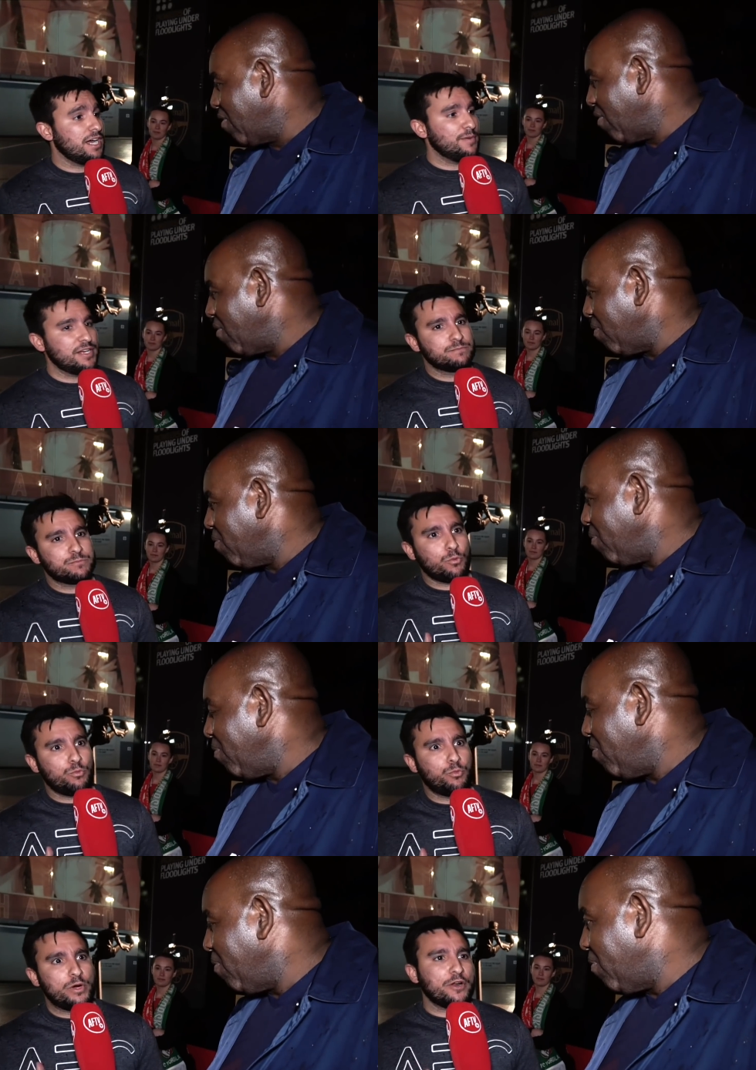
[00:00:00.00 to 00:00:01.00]
Speaker 1: I mean,
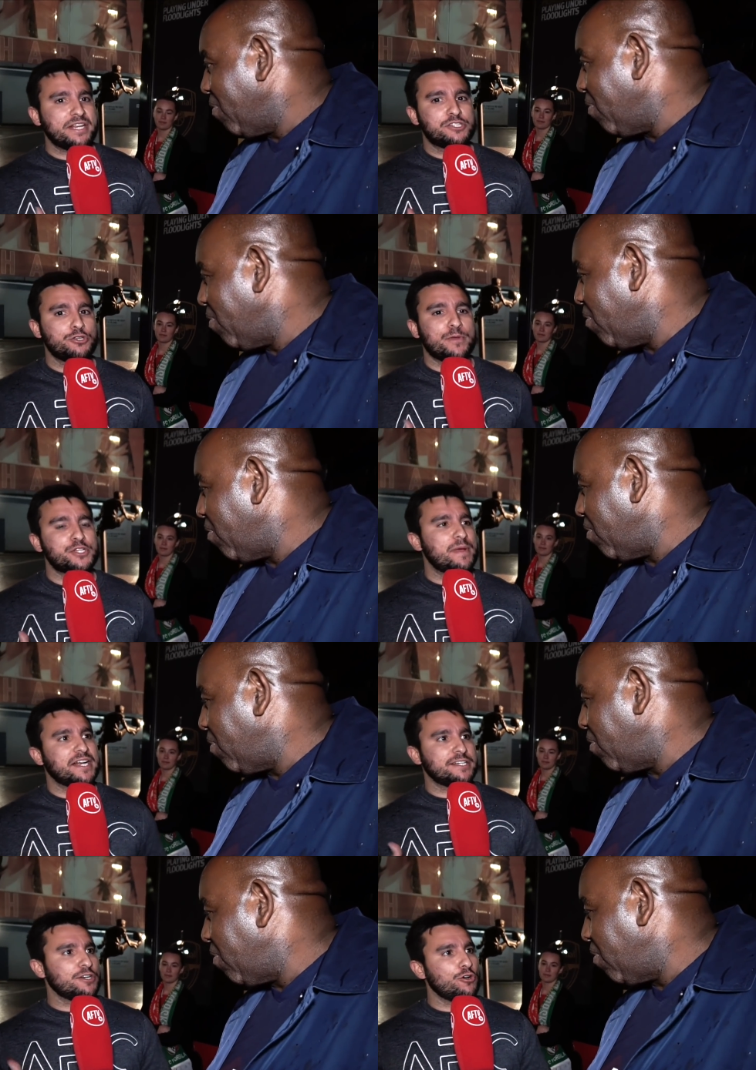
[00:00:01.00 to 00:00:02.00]
we don't hear too much
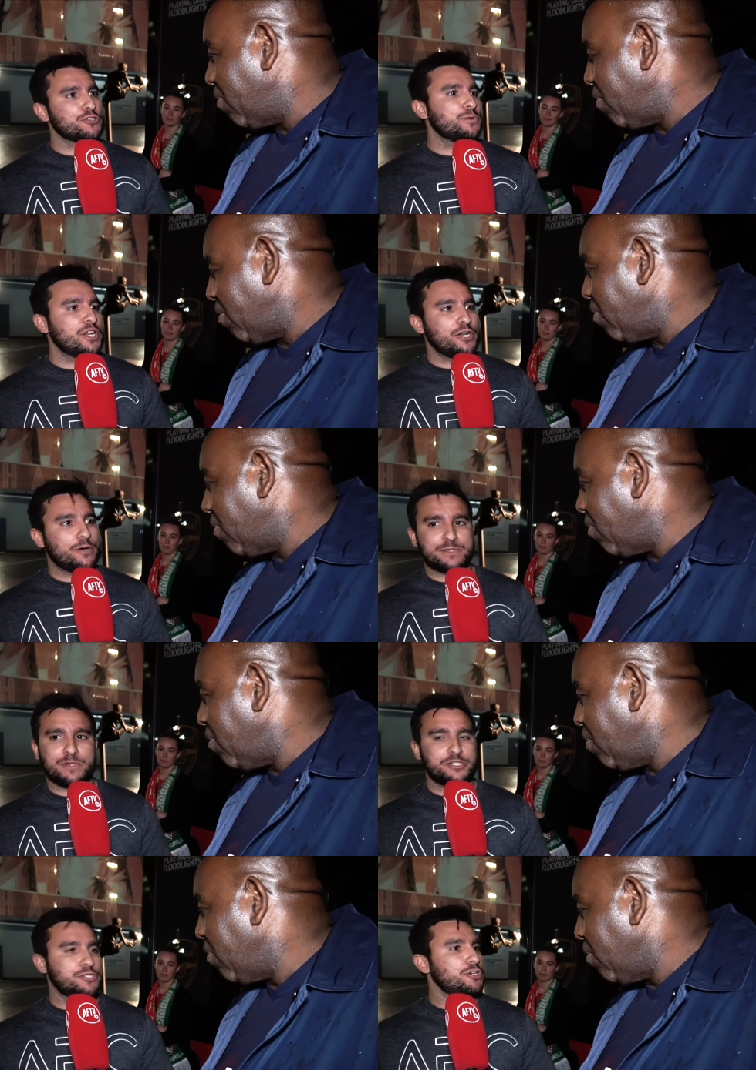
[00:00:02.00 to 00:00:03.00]
about it in Oz. We don't know as
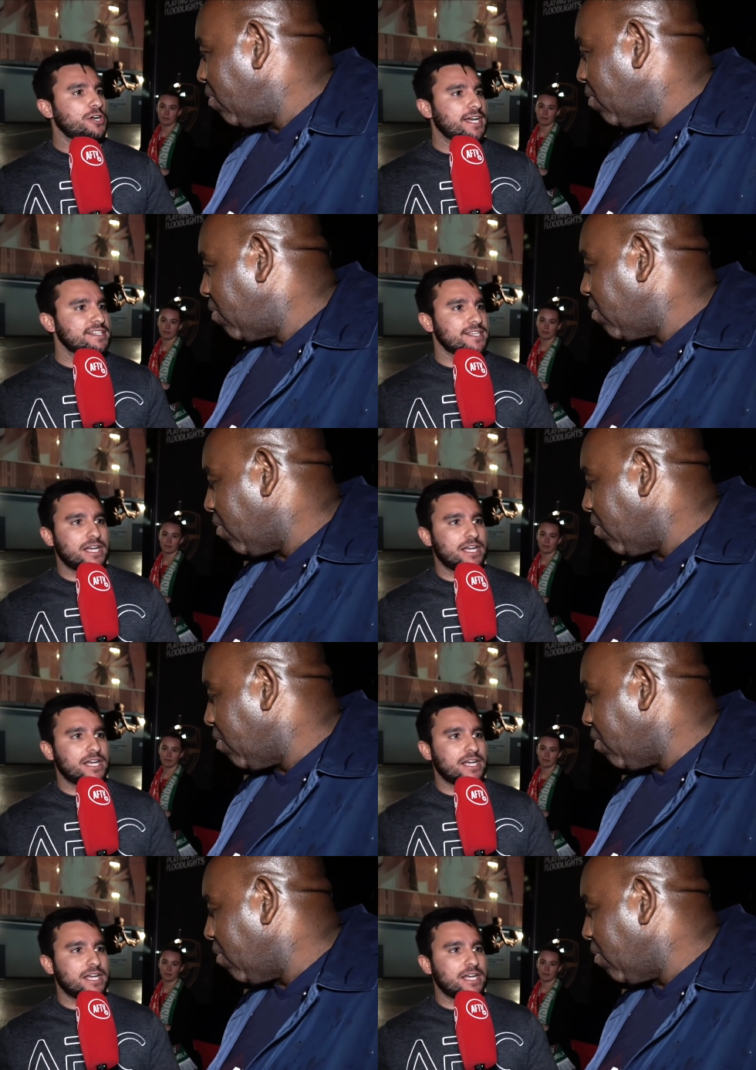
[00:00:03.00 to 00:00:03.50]
much as you guys